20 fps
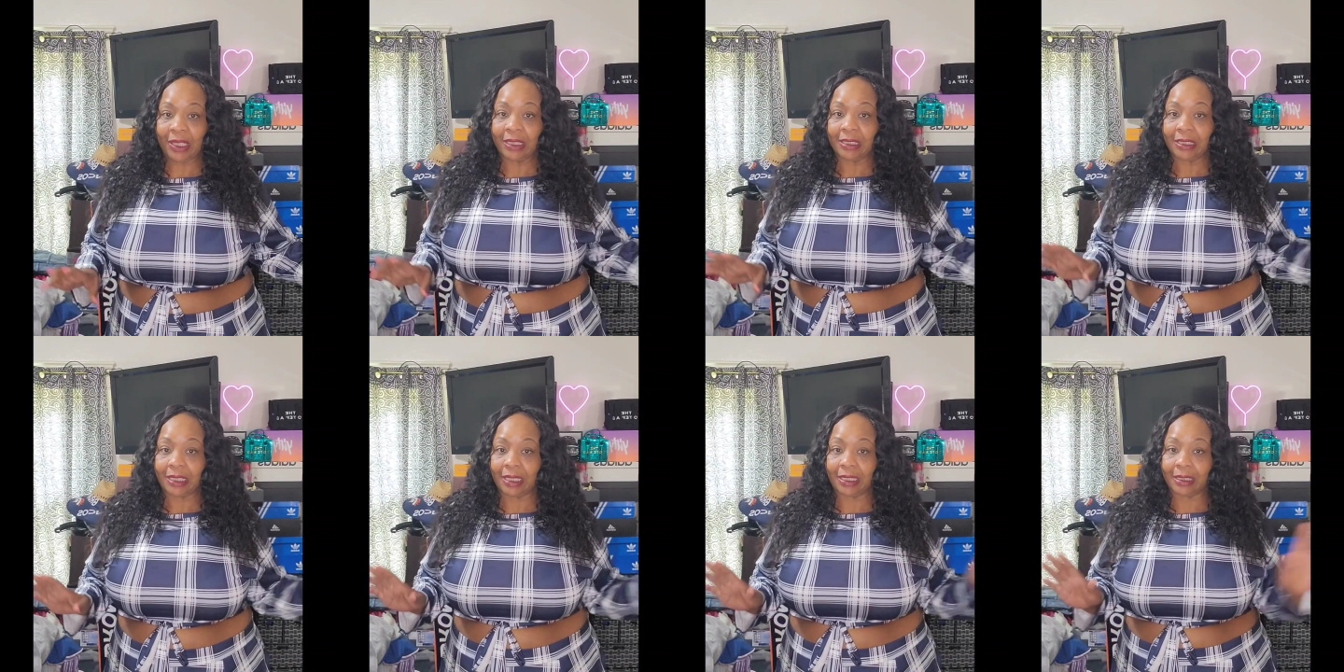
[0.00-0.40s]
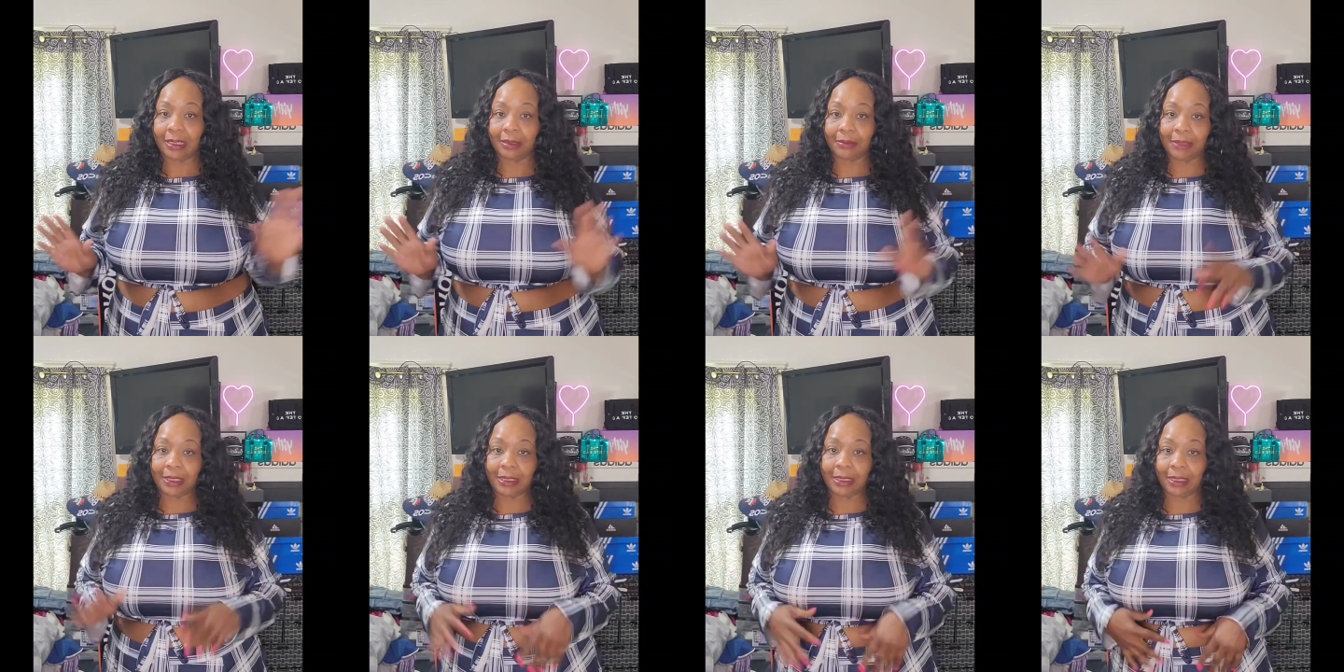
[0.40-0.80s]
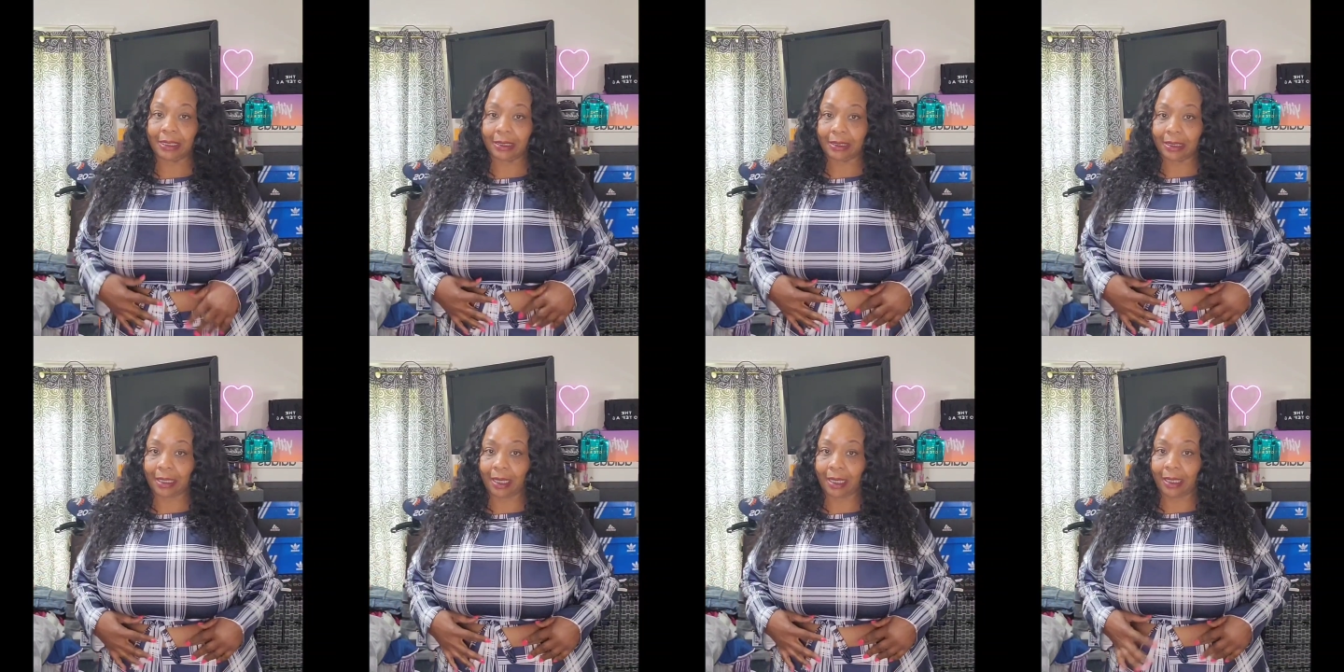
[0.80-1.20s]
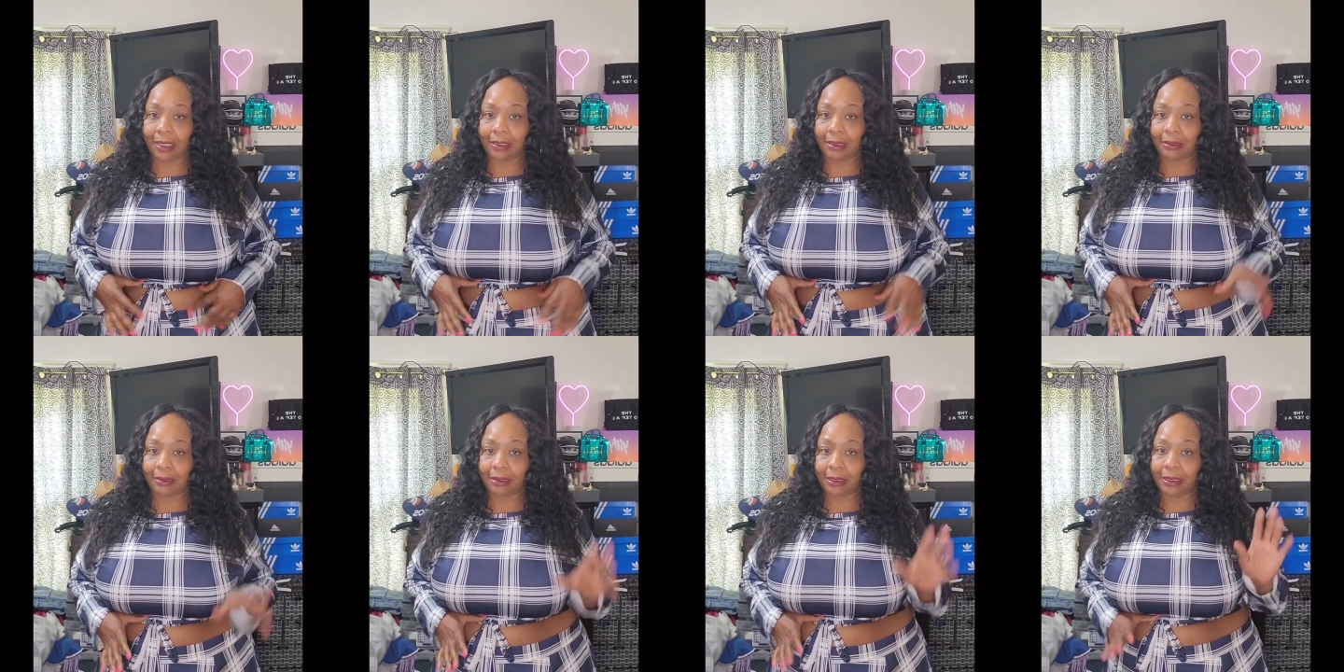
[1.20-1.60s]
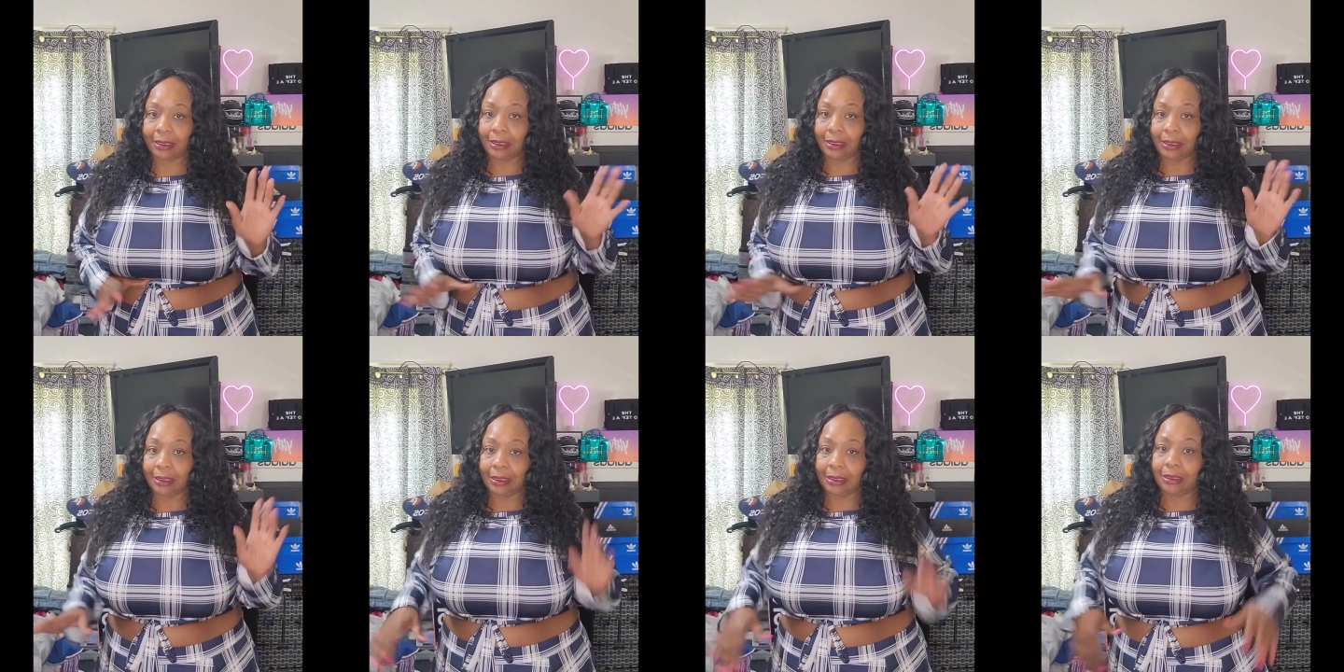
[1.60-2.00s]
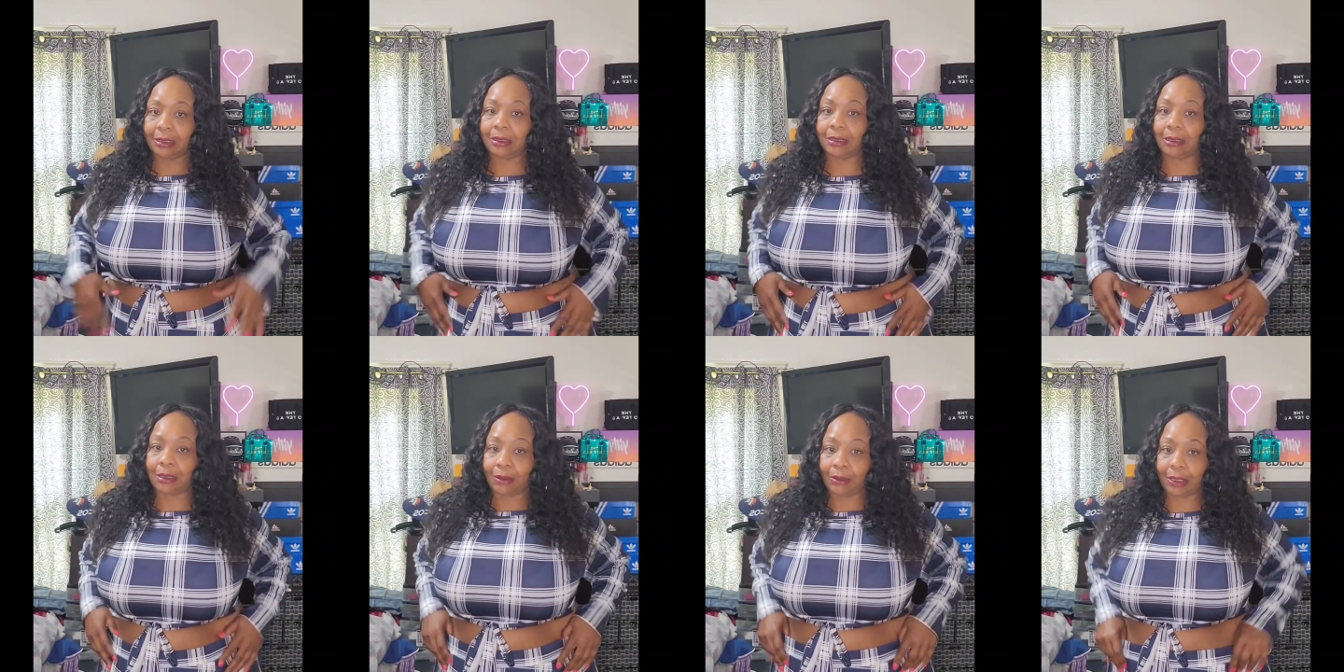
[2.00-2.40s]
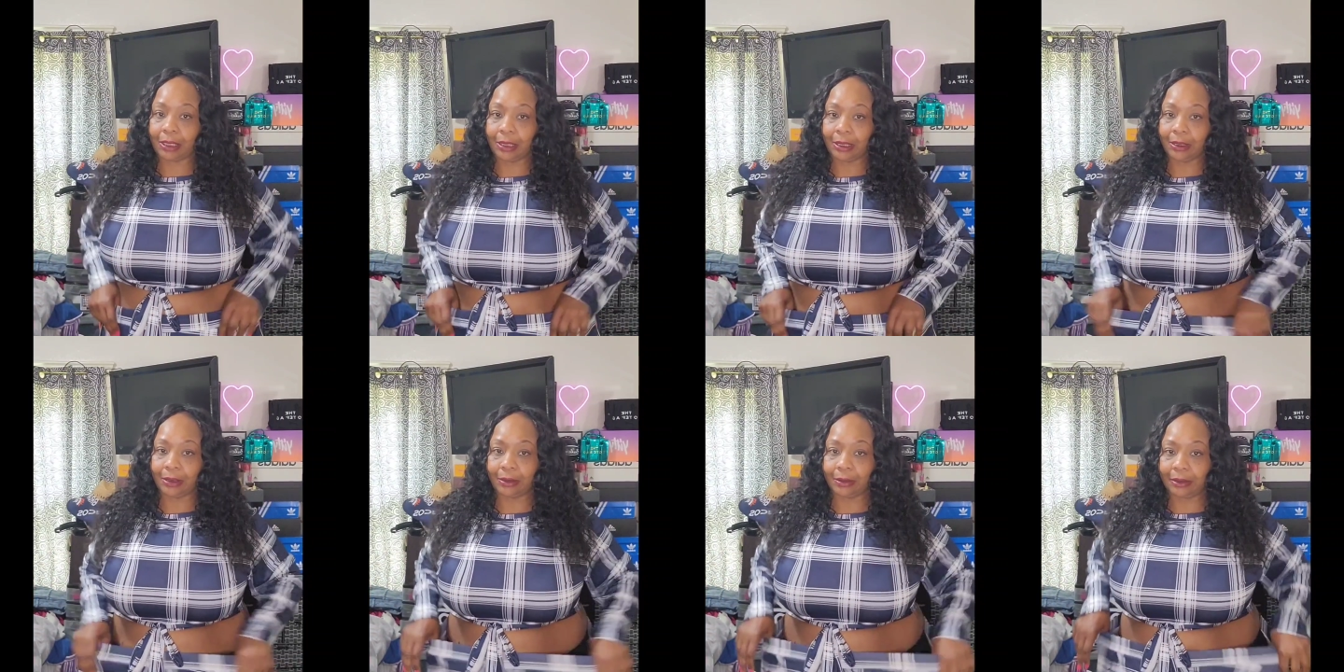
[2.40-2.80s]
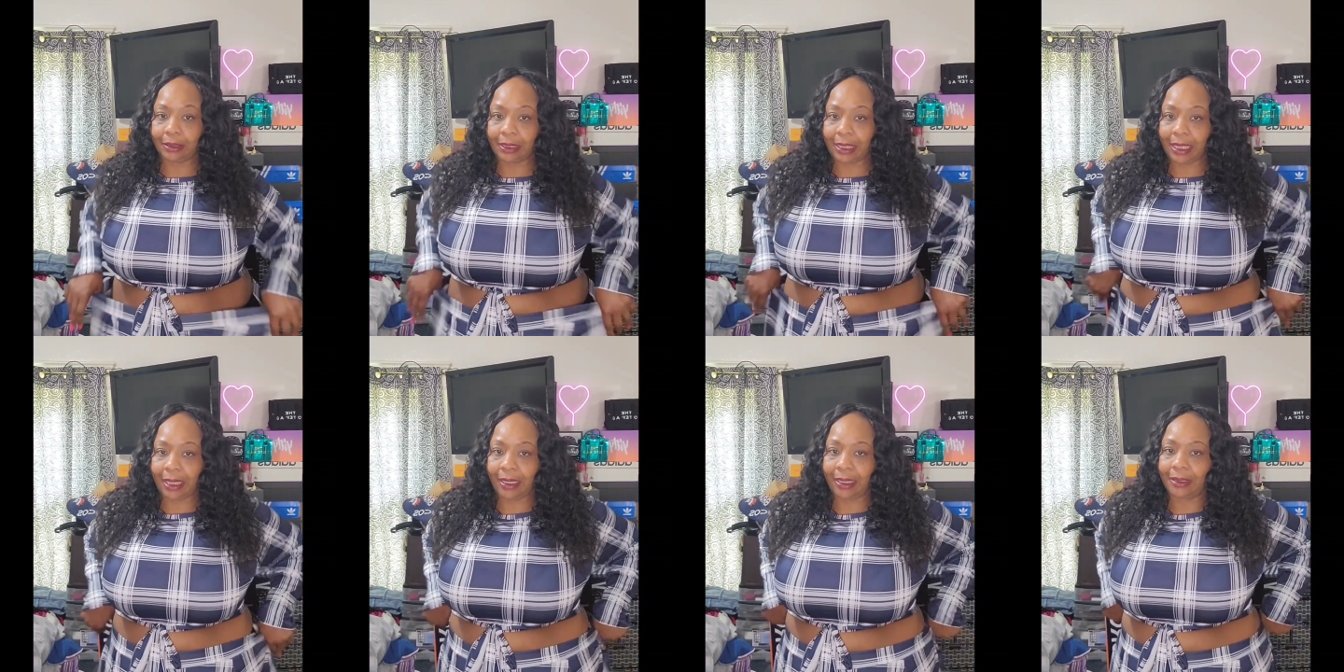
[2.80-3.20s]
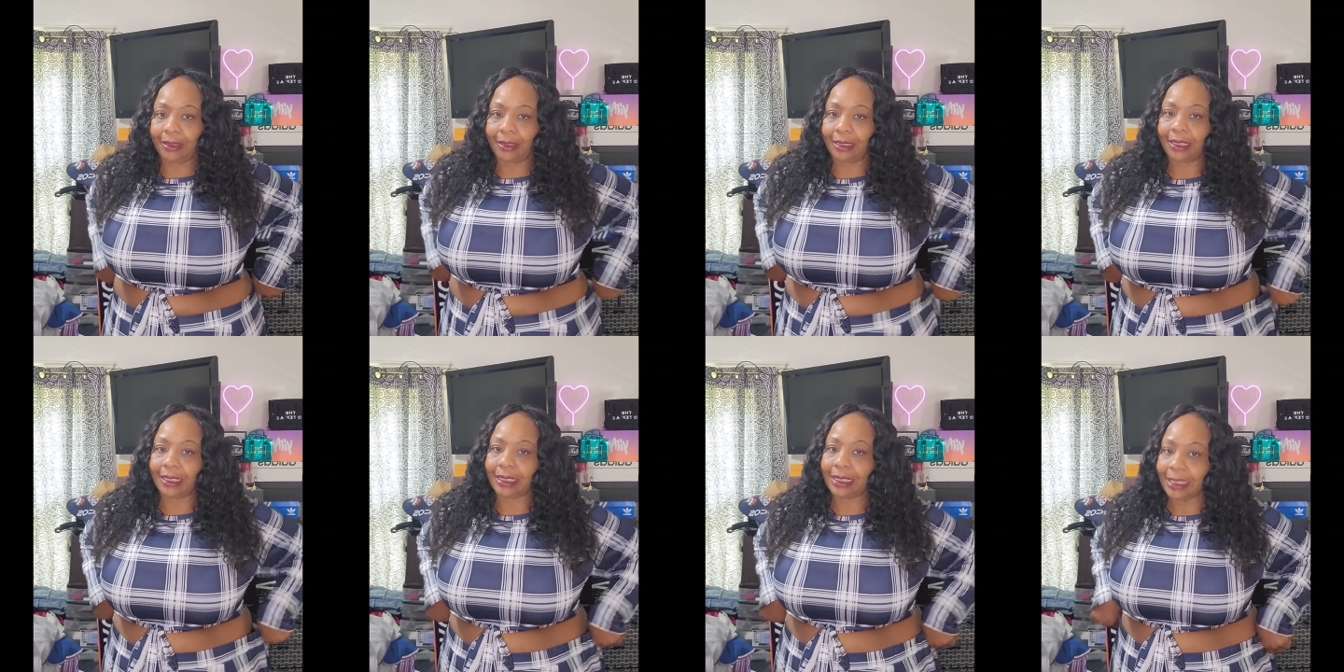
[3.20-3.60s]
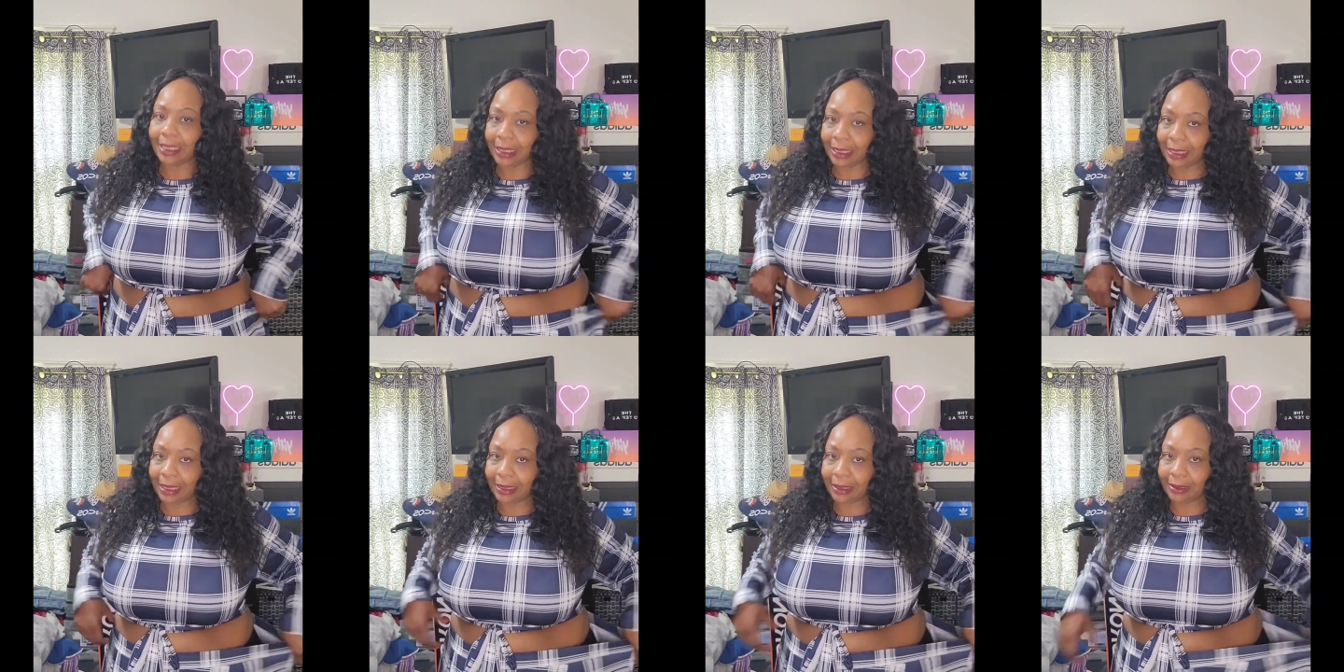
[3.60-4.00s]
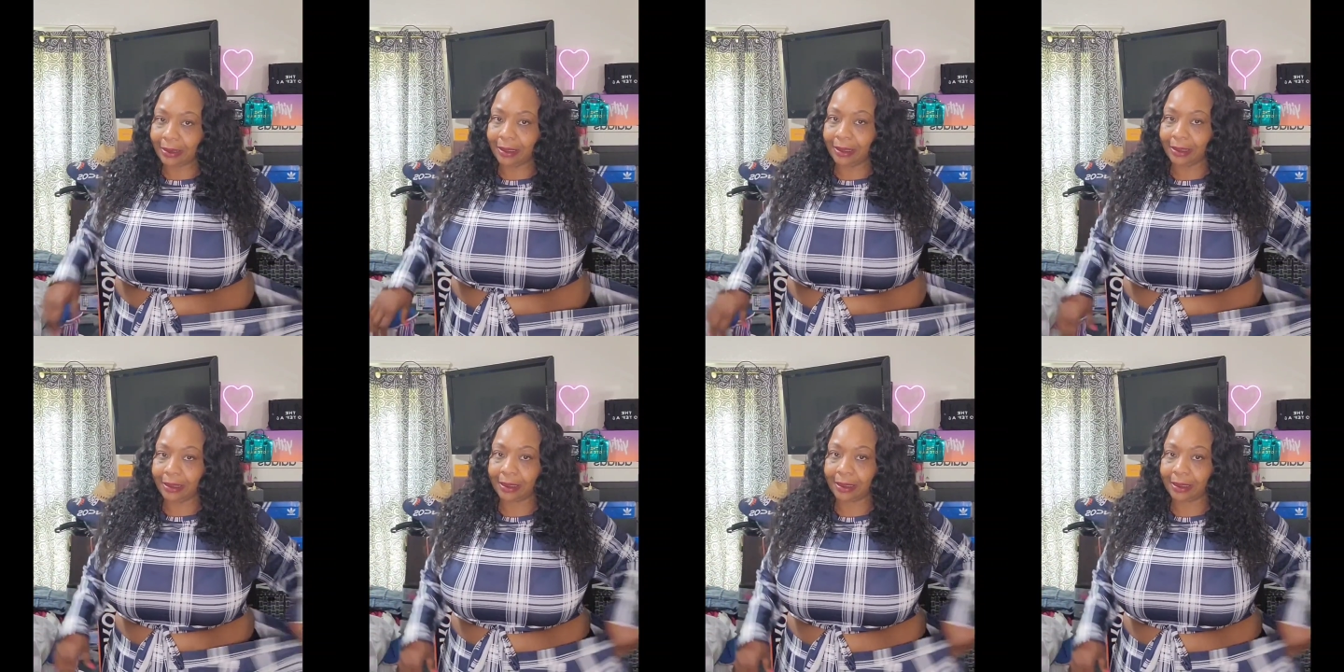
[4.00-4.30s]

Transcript: Now let me tell y'all, this is so cute. Now again,